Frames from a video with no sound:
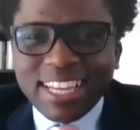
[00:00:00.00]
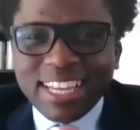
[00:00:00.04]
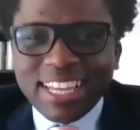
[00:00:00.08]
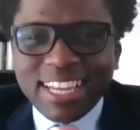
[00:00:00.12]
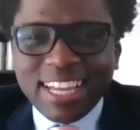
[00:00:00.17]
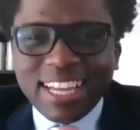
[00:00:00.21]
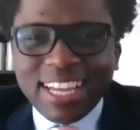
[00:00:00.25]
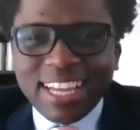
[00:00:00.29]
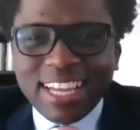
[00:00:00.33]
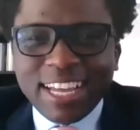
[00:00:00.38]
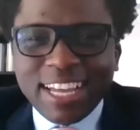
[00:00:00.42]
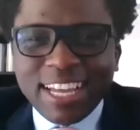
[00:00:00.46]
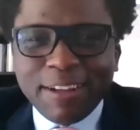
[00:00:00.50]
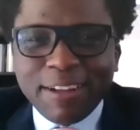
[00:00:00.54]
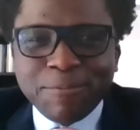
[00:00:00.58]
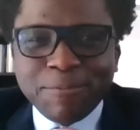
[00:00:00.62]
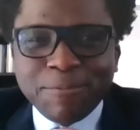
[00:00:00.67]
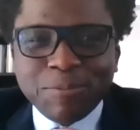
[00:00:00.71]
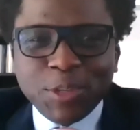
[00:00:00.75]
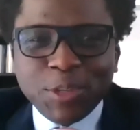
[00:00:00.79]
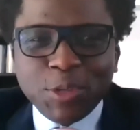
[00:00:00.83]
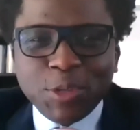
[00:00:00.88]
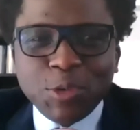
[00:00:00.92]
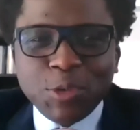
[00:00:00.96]

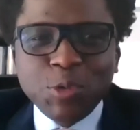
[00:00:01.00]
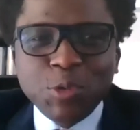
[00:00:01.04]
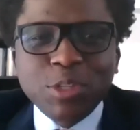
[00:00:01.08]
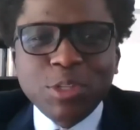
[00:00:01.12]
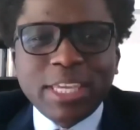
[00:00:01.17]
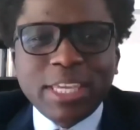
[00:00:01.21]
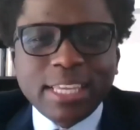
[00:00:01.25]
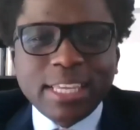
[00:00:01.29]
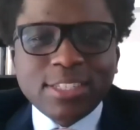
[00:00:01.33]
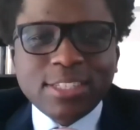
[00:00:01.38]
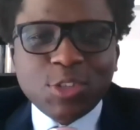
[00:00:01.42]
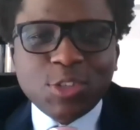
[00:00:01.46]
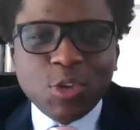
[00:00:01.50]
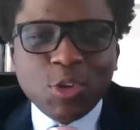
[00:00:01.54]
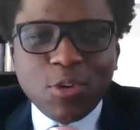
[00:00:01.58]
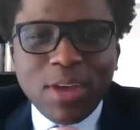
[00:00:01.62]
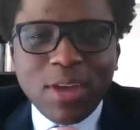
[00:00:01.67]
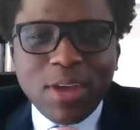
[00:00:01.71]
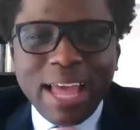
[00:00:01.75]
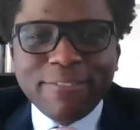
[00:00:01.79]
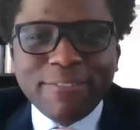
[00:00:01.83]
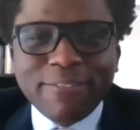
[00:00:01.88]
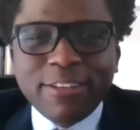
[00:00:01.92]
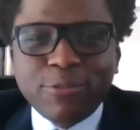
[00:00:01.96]
Une question,
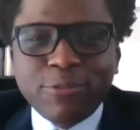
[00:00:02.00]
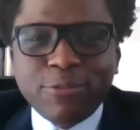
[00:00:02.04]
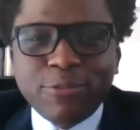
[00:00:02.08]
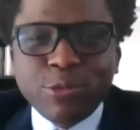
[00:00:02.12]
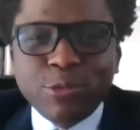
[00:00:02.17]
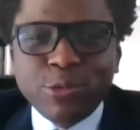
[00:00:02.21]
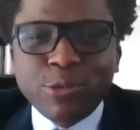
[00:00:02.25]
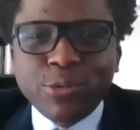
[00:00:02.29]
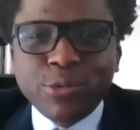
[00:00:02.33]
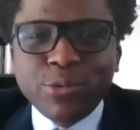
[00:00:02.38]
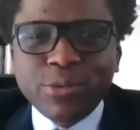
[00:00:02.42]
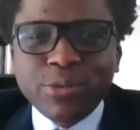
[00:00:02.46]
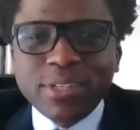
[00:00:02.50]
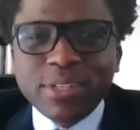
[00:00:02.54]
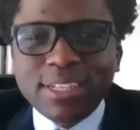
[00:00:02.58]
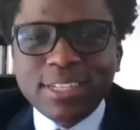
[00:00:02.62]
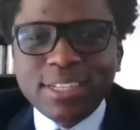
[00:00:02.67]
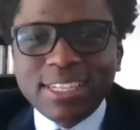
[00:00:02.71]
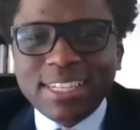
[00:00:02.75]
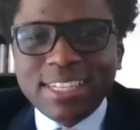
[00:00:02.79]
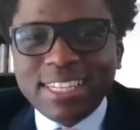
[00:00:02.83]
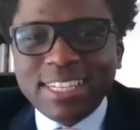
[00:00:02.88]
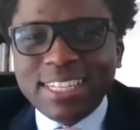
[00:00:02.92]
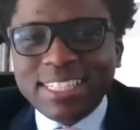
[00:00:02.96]
avez-vous
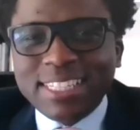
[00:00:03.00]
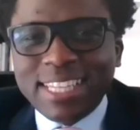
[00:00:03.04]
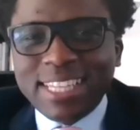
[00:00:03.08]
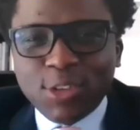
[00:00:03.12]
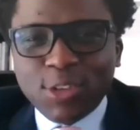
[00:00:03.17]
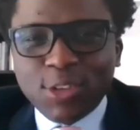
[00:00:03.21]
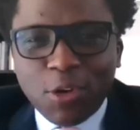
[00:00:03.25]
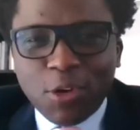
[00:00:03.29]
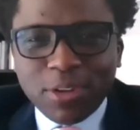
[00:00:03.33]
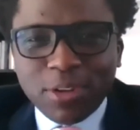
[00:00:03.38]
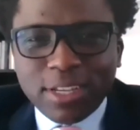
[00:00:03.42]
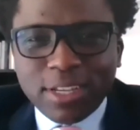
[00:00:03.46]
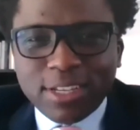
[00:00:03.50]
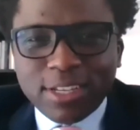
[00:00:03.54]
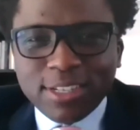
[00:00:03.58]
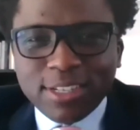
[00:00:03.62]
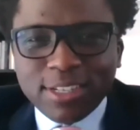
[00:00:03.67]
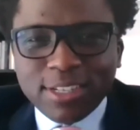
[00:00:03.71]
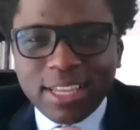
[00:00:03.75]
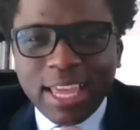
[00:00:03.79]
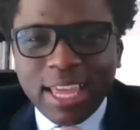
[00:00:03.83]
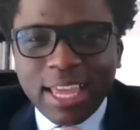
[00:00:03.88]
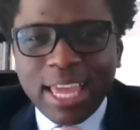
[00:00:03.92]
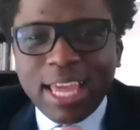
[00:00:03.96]
des oncles
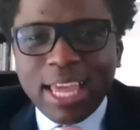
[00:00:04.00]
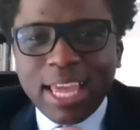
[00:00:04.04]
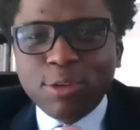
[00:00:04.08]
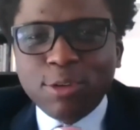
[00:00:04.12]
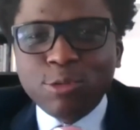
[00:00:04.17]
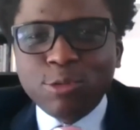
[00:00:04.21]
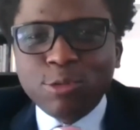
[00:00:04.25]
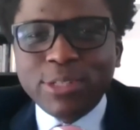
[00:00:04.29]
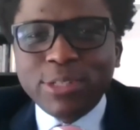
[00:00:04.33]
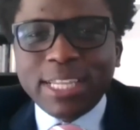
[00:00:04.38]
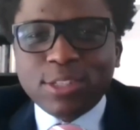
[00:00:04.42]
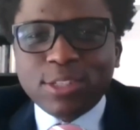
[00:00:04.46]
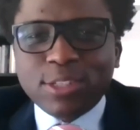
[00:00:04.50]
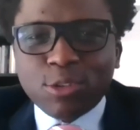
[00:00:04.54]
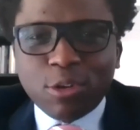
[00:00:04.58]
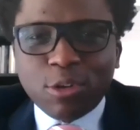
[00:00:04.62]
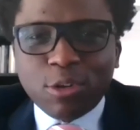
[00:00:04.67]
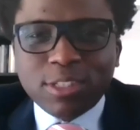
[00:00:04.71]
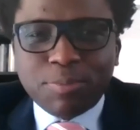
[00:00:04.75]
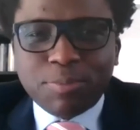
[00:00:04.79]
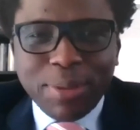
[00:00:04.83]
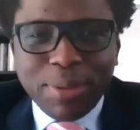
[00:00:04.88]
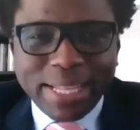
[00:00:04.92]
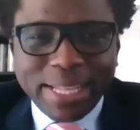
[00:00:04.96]
et ou des
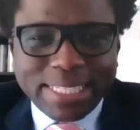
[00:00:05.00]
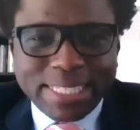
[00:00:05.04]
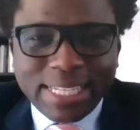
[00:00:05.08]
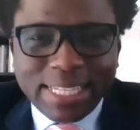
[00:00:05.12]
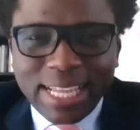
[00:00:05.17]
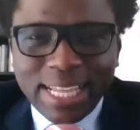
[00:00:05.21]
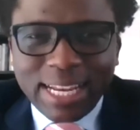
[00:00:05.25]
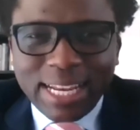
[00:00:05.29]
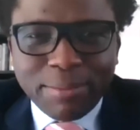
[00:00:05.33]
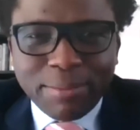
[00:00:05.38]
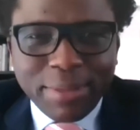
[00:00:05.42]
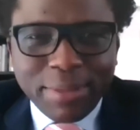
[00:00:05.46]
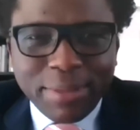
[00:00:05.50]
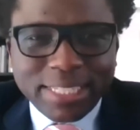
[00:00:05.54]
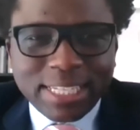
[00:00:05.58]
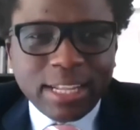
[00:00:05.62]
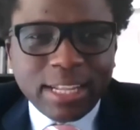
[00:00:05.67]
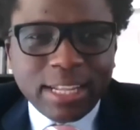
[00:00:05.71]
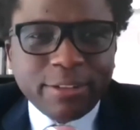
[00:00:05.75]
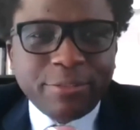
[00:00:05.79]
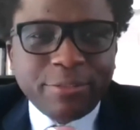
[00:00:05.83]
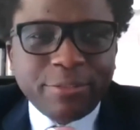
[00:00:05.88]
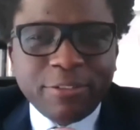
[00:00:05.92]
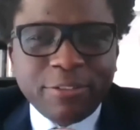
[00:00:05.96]
tantes paternelles et
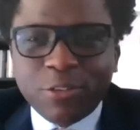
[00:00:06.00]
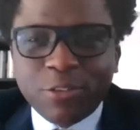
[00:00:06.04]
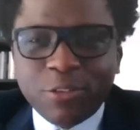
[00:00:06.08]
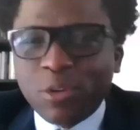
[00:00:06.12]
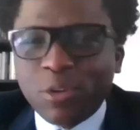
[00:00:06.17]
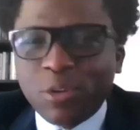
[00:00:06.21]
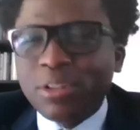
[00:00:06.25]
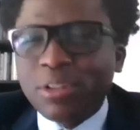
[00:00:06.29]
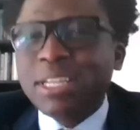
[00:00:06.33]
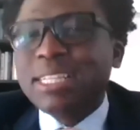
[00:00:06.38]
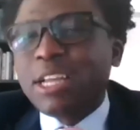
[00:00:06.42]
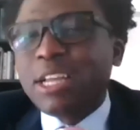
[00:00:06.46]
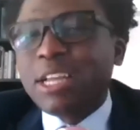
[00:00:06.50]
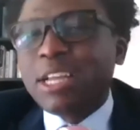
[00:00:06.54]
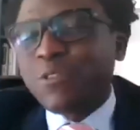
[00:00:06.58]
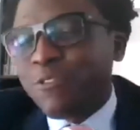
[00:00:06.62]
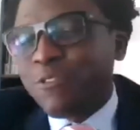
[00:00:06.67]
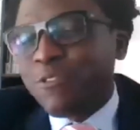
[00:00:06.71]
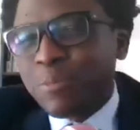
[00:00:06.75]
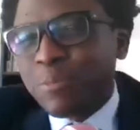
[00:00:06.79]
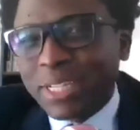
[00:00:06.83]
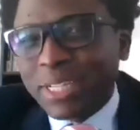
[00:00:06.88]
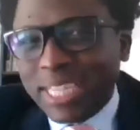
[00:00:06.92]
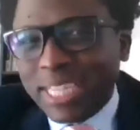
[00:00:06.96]
maternelles vivants? Now, for
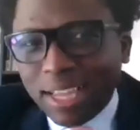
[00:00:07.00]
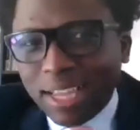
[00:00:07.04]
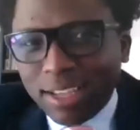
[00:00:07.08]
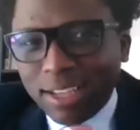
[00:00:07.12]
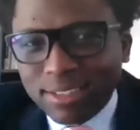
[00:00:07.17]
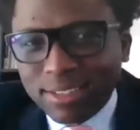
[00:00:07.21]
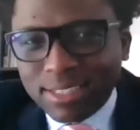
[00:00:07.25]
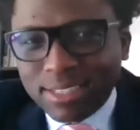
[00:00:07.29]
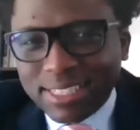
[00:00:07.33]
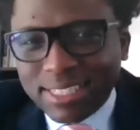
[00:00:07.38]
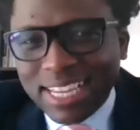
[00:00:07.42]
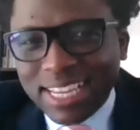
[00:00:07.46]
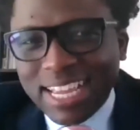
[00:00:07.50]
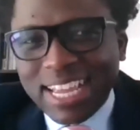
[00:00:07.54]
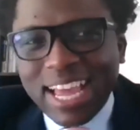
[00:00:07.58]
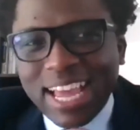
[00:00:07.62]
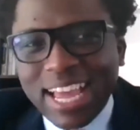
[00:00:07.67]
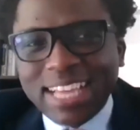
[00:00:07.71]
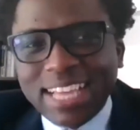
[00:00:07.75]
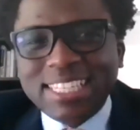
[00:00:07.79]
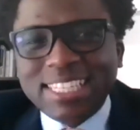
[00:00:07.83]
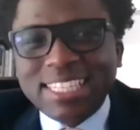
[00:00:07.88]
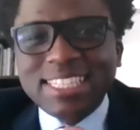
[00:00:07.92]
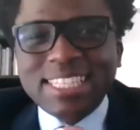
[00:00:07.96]
everybody else,
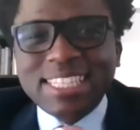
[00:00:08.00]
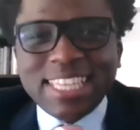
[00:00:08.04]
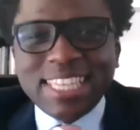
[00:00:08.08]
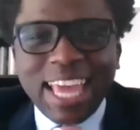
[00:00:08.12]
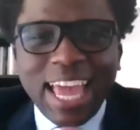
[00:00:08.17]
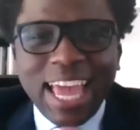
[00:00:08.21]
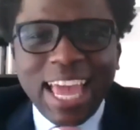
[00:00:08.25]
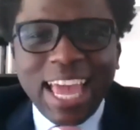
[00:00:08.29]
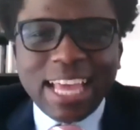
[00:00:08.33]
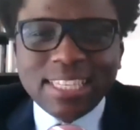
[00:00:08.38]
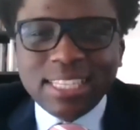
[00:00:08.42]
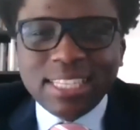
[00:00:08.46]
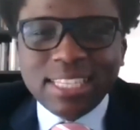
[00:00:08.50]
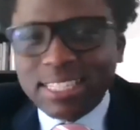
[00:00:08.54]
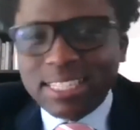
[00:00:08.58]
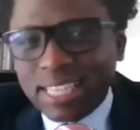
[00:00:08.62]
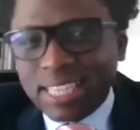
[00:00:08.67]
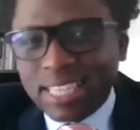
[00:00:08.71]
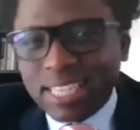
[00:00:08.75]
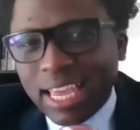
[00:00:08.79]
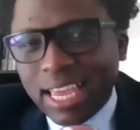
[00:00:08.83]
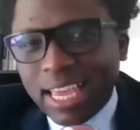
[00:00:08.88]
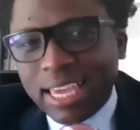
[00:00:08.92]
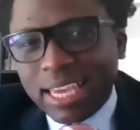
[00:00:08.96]
Aziz is
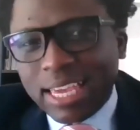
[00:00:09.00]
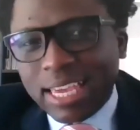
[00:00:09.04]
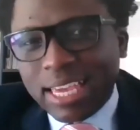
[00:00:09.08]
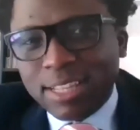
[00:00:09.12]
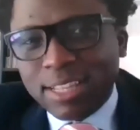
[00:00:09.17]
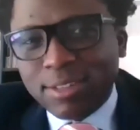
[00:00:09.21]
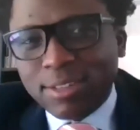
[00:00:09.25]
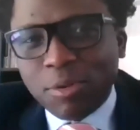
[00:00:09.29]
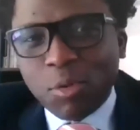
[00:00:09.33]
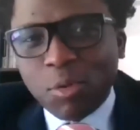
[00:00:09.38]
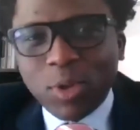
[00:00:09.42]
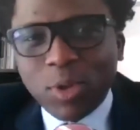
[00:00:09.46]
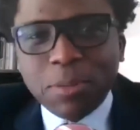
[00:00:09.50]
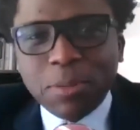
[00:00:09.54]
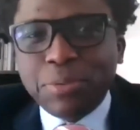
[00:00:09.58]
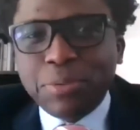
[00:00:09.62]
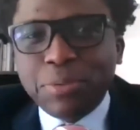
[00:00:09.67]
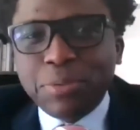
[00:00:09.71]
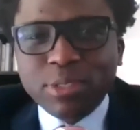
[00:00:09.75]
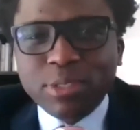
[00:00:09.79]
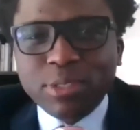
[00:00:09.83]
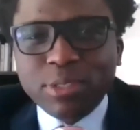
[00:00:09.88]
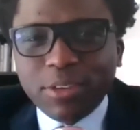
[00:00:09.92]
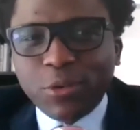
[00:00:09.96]
saying, what a
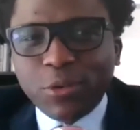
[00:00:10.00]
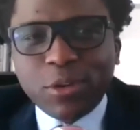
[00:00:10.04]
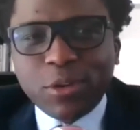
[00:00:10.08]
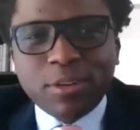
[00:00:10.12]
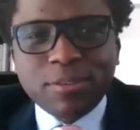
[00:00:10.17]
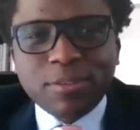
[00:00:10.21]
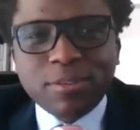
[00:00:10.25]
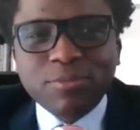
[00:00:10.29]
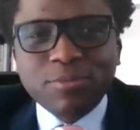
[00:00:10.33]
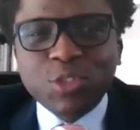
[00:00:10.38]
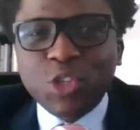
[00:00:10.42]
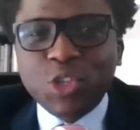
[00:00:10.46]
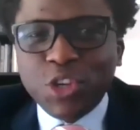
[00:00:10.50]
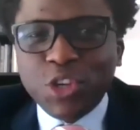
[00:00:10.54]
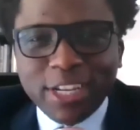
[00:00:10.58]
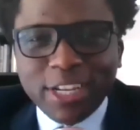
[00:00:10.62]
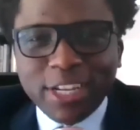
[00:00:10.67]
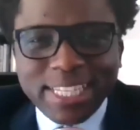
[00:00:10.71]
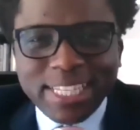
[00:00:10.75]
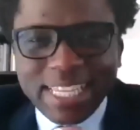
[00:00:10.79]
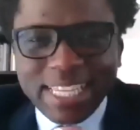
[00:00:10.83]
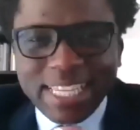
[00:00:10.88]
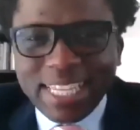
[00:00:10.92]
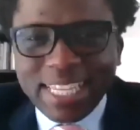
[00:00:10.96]
beautiful
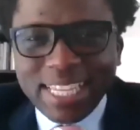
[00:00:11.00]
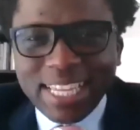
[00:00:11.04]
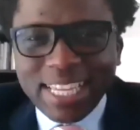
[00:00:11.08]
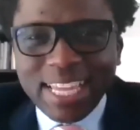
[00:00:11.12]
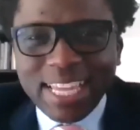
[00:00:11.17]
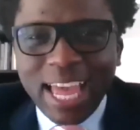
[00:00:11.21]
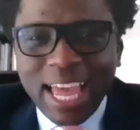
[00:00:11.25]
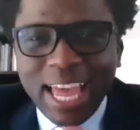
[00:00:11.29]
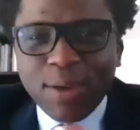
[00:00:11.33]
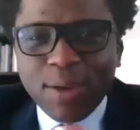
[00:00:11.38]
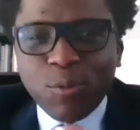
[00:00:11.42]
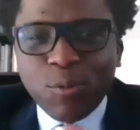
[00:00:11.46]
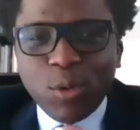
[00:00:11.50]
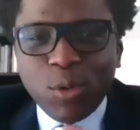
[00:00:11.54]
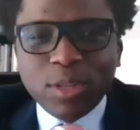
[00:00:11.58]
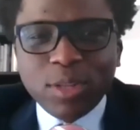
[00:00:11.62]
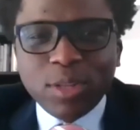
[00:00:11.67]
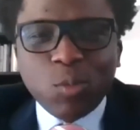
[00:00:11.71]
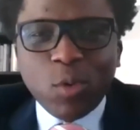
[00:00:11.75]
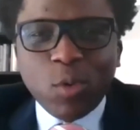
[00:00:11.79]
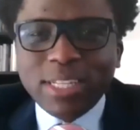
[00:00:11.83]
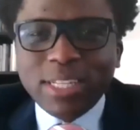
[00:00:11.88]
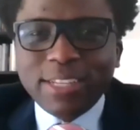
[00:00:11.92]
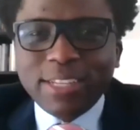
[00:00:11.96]
journey and what a
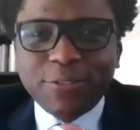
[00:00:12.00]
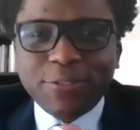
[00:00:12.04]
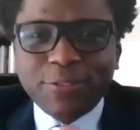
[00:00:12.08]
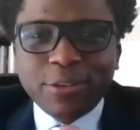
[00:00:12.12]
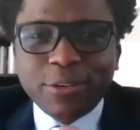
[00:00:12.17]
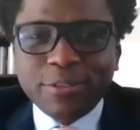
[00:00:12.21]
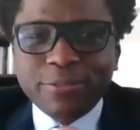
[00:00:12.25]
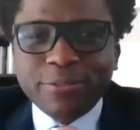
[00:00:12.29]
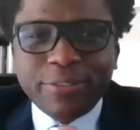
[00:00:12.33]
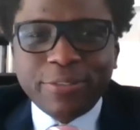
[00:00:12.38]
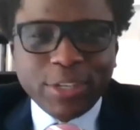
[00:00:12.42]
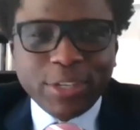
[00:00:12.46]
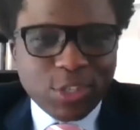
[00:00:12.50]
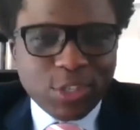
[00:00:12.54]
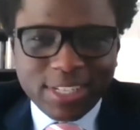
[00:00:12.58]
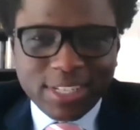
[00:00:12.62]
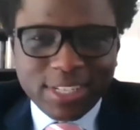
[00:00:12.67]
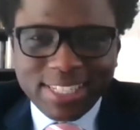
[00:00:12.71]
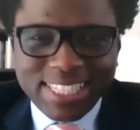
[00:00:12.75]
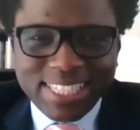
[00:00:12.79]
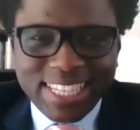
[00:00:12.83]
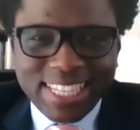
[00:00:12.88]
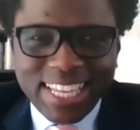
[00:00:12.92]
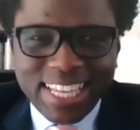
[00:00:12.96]
wonderful
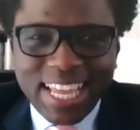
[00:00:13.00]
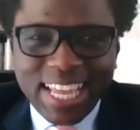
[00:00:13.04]
vision.